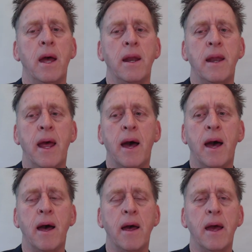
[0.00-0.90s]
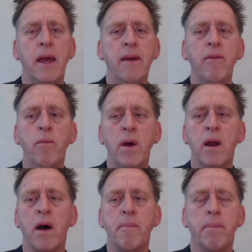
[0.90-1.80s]
Now even when
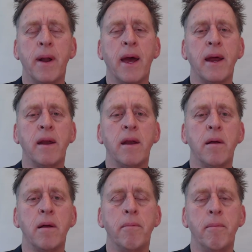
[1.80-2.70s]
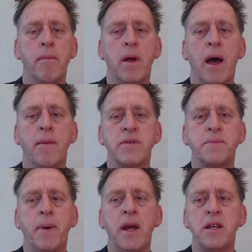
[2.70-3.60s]
I'm playing
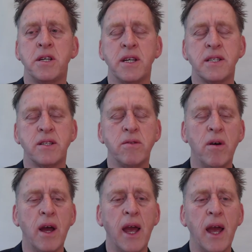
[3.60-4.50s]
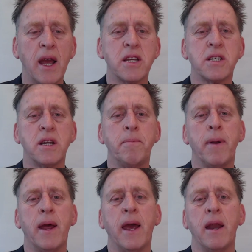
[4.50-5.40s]
speed chess, do I actually
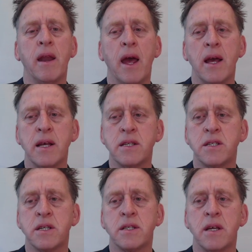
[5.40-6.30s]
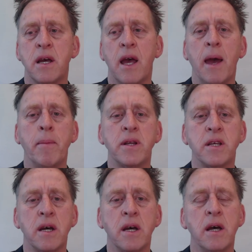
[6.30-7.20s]
plan as just an
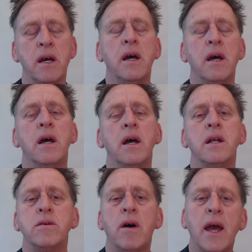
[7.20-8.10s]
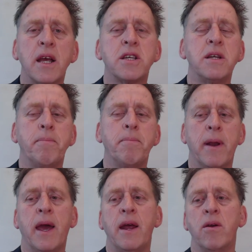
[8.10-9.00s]
amateur? Do I actually
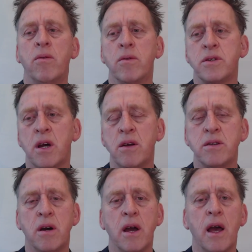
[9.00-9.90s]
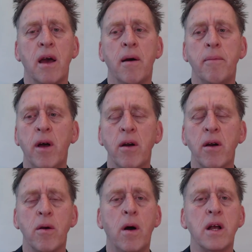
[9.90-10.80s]
plan or don't I? I'm not
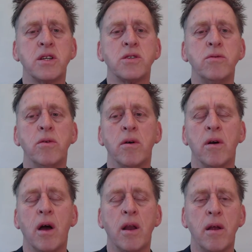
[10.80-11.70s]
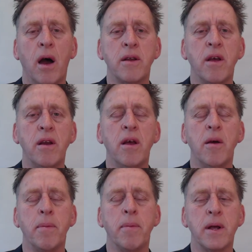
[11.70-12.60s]
quite sure. I don't know,
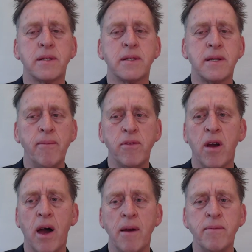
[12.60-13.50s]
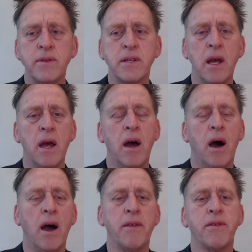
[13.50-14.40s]
but sometimes
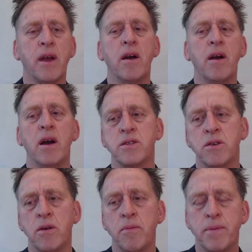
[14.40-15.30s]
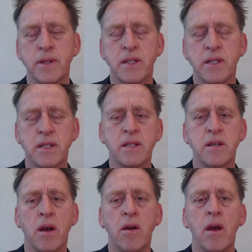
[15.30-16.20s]
I think I do.
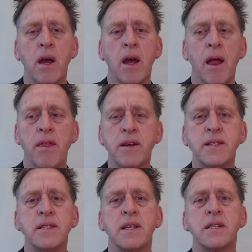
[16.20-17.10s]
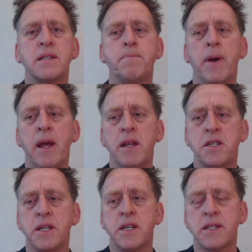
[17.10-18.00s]
So this is a speed
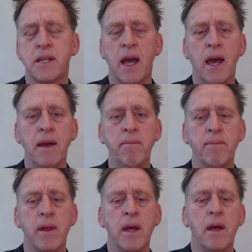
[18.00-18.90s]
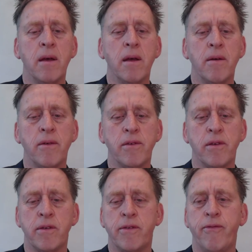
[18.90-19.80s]
chess game. This
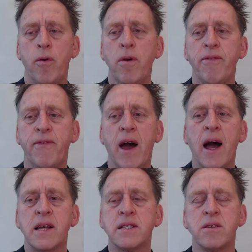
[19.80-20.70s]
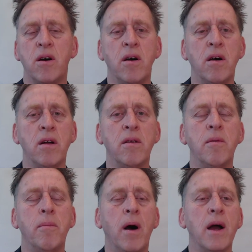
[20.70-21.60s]
is very fast on
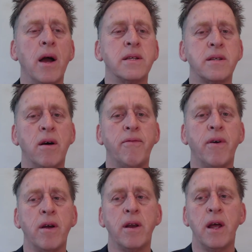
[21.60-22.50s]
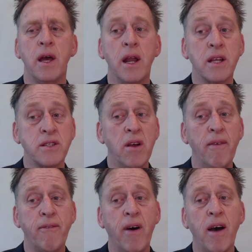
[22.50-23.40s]
my cell phone. It is
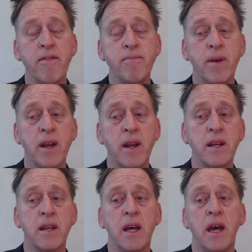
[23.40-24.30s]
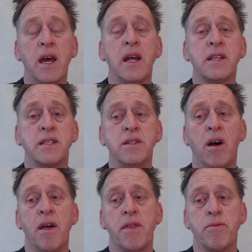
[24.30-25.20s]
not 5 minute, it's
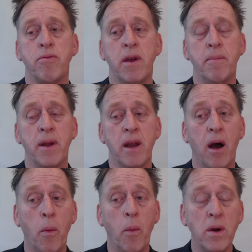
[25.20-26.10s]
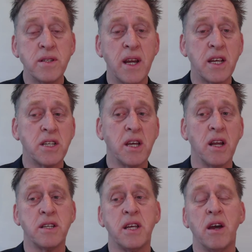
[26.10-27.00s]
not 3 minute. I wasn't actually
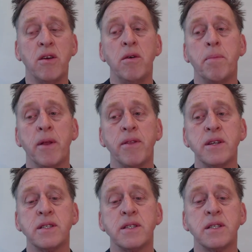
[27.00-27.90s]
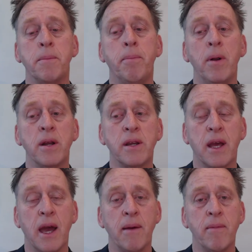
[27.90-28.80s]
going to tell you, but this is a bullet
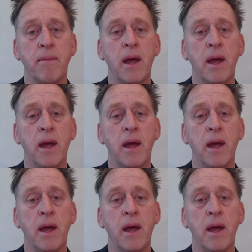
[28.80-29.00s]
game.